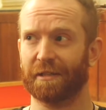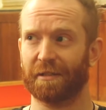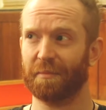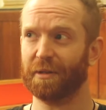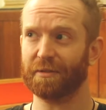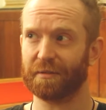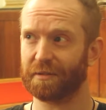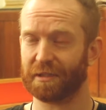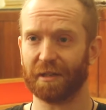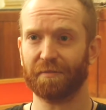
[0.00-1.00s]
the most
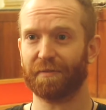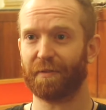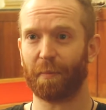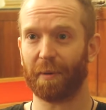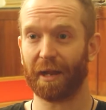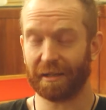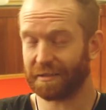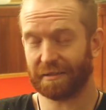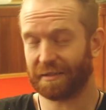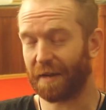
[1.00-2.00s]
stuff I've ever played.
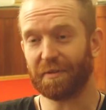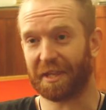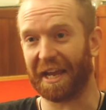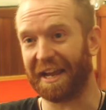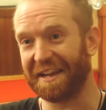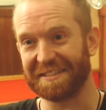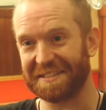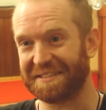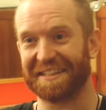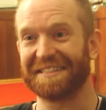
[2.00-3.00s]
It's everything.
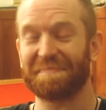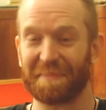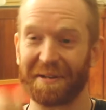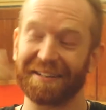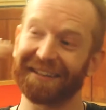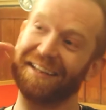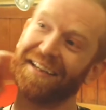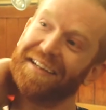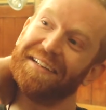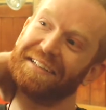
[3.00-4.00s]
It's been,
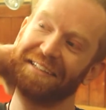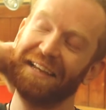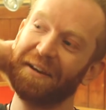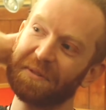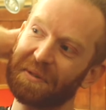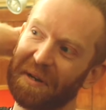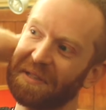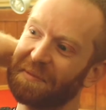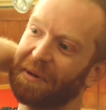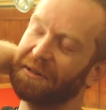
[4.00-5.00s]
it's a
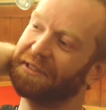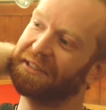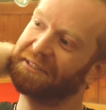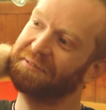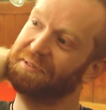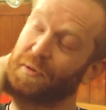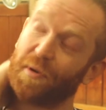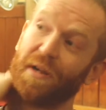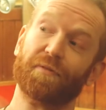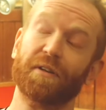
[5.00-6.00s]
crazy process.
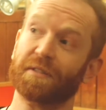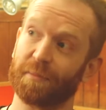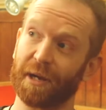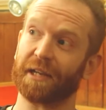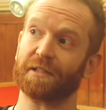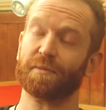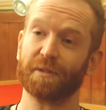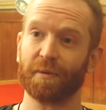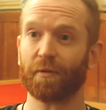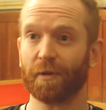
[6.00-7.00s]
Great fun to make actually.
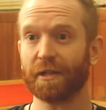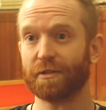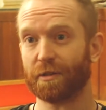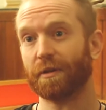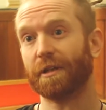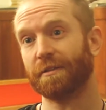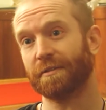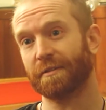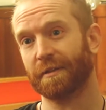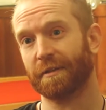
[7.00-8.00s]
Must admit, I really enjoyed
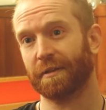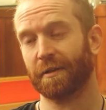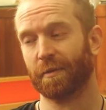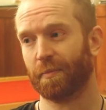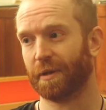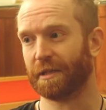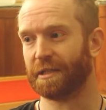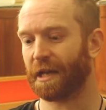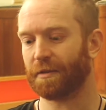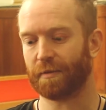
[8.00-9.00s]
putting it
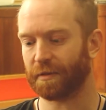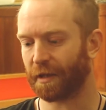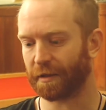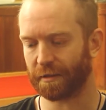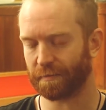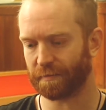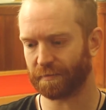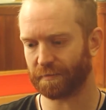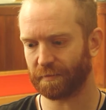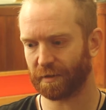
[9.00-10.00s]
together, and like the
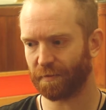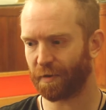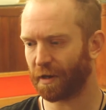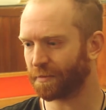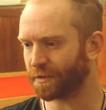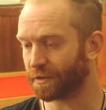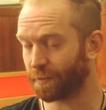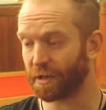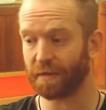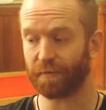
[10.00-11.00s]
development,
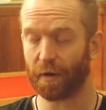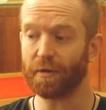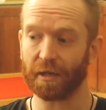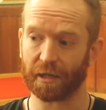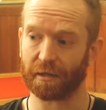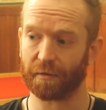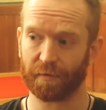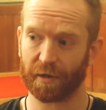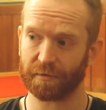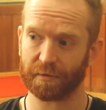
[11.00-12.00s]
especially vocally, I
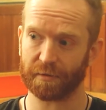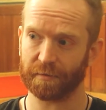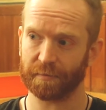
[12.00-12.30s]
found